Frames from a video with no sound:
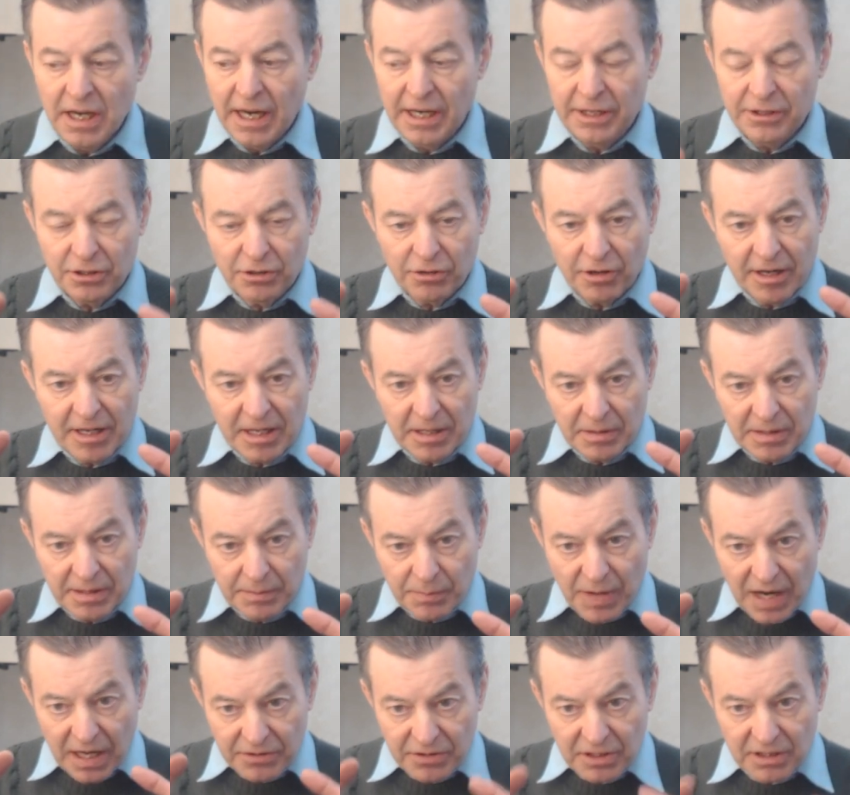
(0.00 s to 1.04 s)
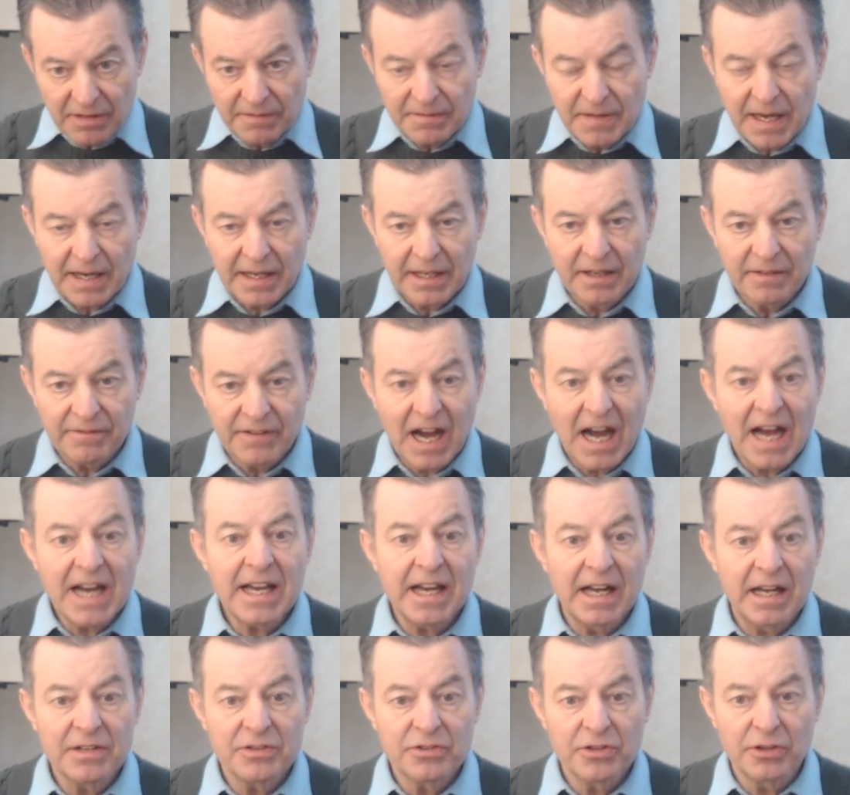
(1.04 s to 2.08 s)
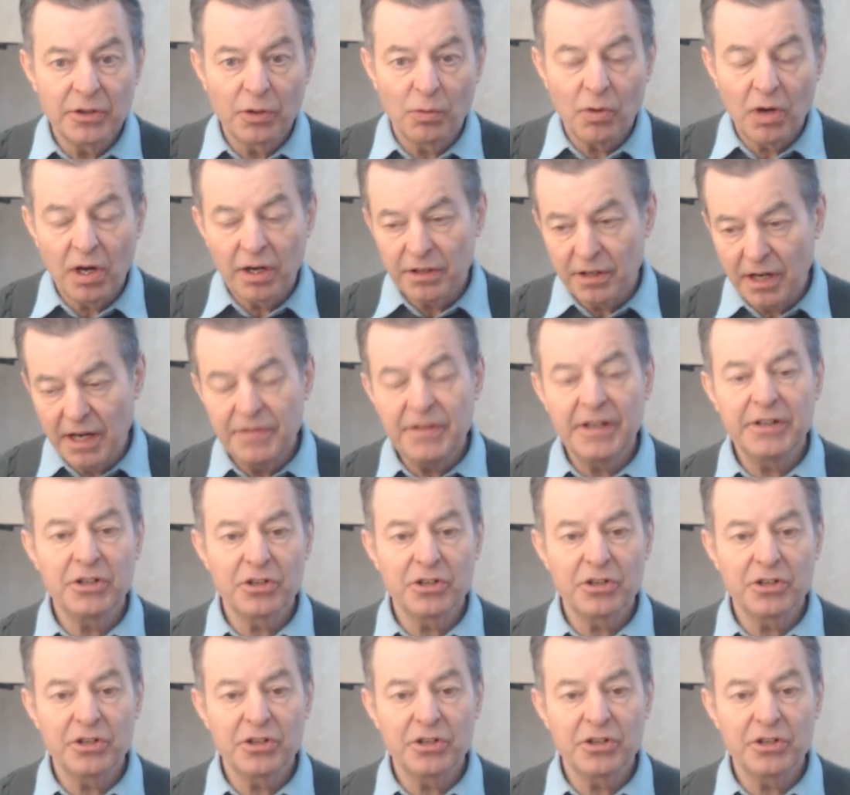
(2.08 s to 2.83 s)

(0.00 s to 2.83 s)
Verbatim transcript: and you're creating positive and negative ions in the water, and